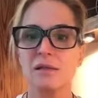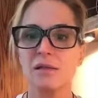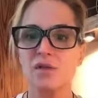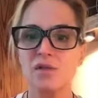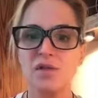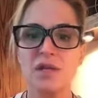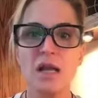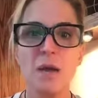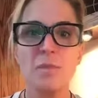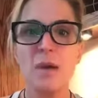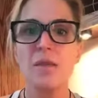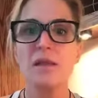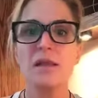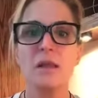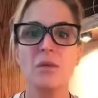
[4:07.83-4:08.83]
loosen up
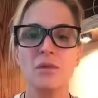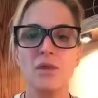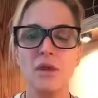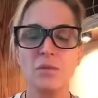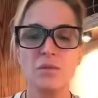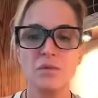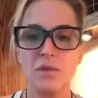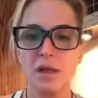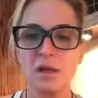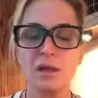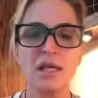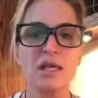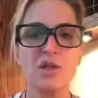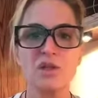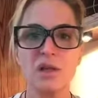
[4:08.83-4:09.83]
on the
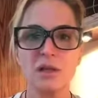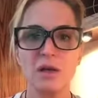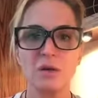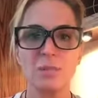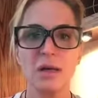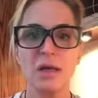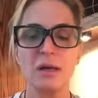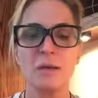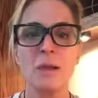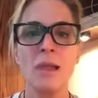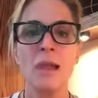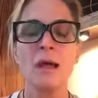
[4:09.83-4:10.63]
leash a little bit.